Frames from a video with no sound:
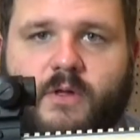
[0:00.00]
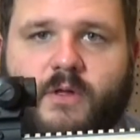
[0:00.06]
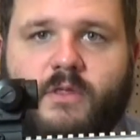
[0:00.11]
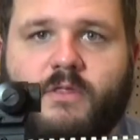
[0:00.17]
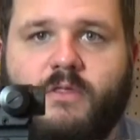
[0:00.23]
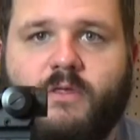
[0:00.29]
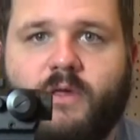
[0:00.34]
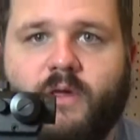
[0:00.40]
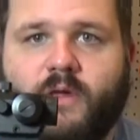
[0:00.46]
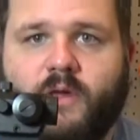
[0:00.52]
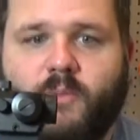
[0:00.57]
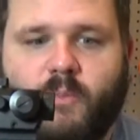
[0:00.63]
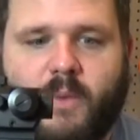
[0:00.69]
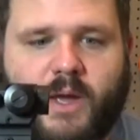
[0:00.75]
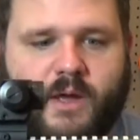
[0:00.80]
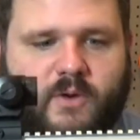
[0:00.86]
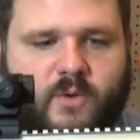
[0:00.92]
the
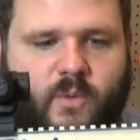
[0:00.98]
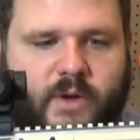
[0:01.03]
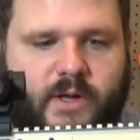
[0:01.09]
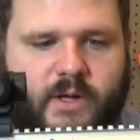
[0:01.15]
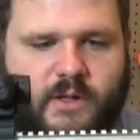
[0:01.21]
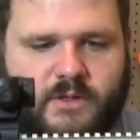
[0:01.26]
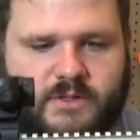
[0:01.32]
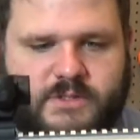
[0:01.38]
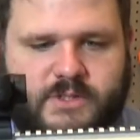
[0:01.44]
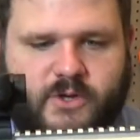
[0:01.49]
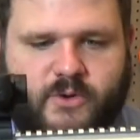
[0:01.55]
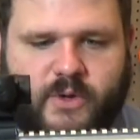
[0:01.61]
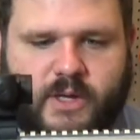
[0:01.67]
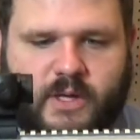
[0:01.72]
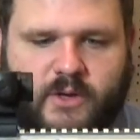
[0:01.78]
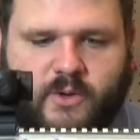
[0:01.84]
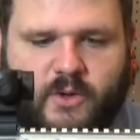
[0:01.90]
mag well, so
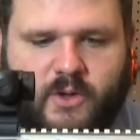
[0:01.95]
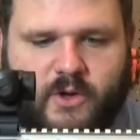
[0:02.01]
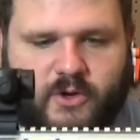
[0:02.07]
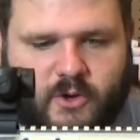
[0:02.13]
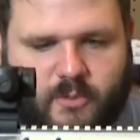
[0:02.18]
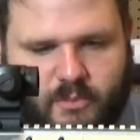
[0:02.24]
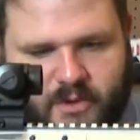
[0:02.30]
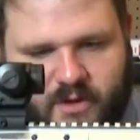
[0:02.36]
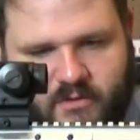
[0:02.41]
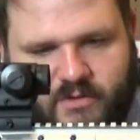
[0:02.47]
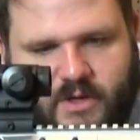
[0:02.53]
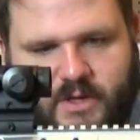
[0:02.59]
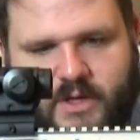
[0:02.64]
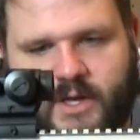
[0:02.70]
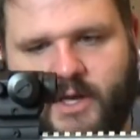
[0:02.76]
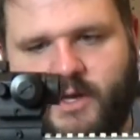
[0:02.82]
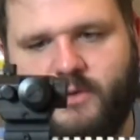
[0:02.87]
it can no longer
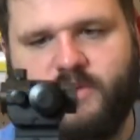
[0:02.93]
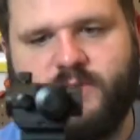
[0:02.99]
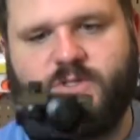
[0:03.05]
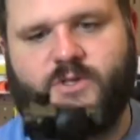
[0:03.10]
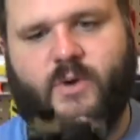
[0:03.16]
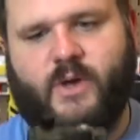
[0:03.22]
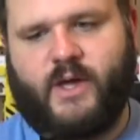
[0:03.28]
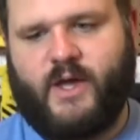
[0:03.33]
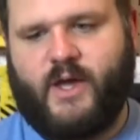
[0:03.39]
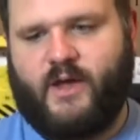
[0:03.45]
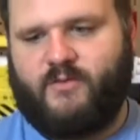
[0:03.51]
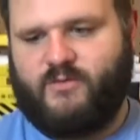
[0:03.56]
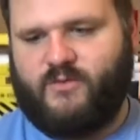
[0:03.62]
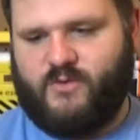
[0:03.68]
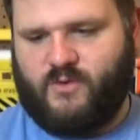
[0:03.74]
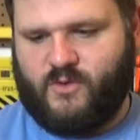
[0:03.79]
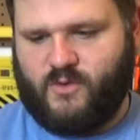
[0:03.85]
pivot down, so I
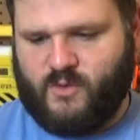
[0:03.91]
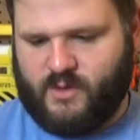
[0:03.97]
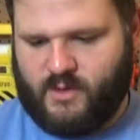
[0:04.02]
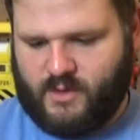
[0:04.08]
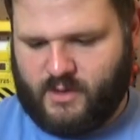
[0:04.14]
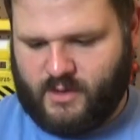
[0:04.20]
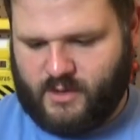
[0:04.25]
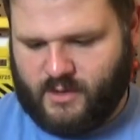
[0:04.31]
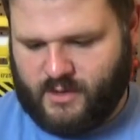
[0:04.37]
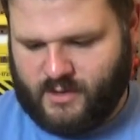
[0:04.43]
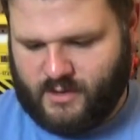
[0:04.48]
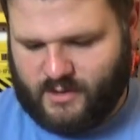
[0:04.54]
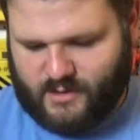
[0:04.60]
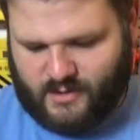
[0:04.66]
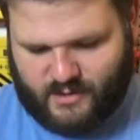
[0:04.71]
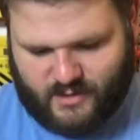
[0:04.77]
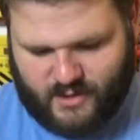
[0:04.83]
have to
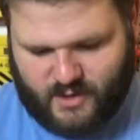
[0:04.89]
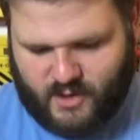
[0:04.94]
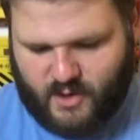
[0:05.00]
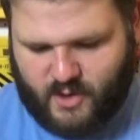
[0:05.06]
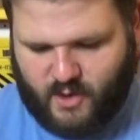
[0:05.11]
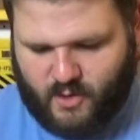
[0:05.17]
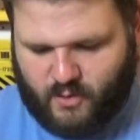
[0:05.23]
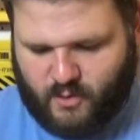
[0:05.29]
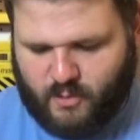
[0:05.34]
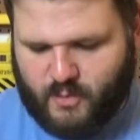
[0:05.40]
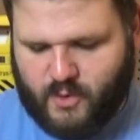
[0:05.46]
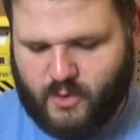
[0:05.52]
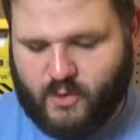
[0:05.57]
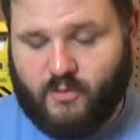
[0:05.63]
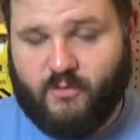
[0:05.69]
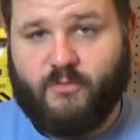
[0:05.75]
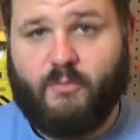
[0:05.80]

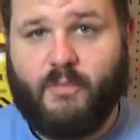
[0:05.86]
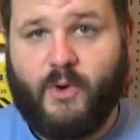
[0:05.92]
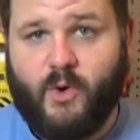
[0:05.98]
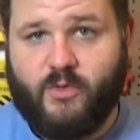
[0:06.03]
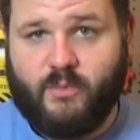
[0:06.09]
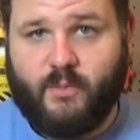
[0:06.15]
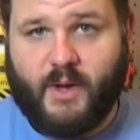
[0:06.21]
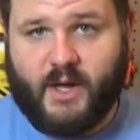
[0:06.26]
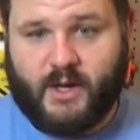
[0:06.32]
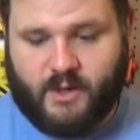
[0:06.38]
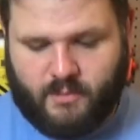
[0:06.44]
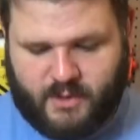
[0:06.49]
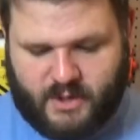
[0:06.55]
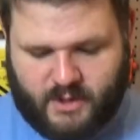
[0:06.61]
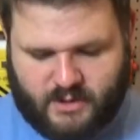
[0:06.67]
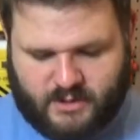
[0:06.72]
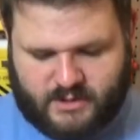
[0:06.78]
remove both body
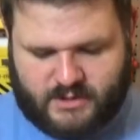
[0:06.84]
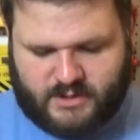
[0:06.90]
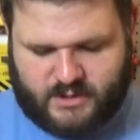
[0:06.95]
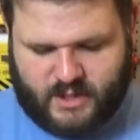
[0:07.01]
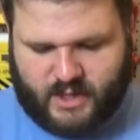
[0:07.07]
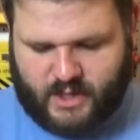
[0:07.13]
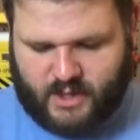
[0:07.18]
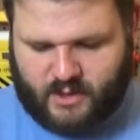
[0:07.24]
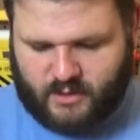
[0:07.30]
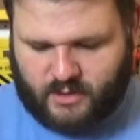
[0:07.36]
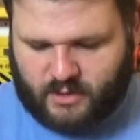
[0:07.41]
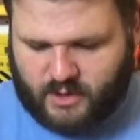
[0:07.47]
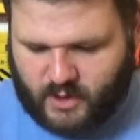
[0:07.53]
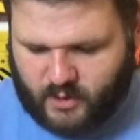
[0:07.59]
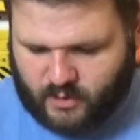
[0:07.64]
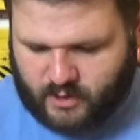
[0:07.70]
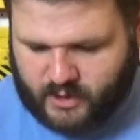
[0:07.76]
pins and
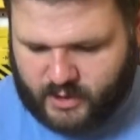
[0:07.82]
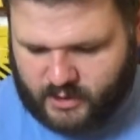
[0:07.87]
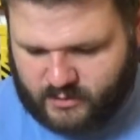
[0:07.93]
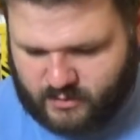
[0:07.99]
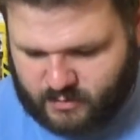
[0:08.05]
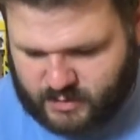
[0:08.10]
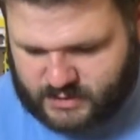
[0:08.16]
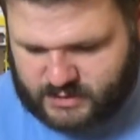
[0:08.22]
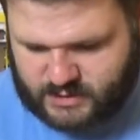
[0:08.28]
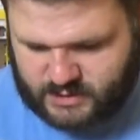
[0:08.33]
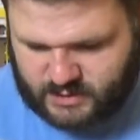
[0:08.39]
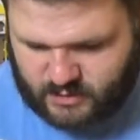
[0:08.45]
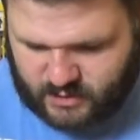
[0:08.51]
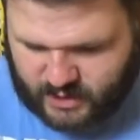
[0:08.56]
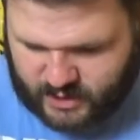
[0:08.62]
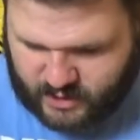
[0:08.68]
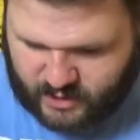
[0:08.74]
lower it. But to
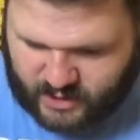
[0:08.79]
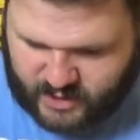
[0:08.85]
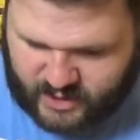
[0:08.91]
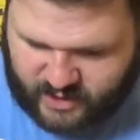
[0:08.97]
do that, I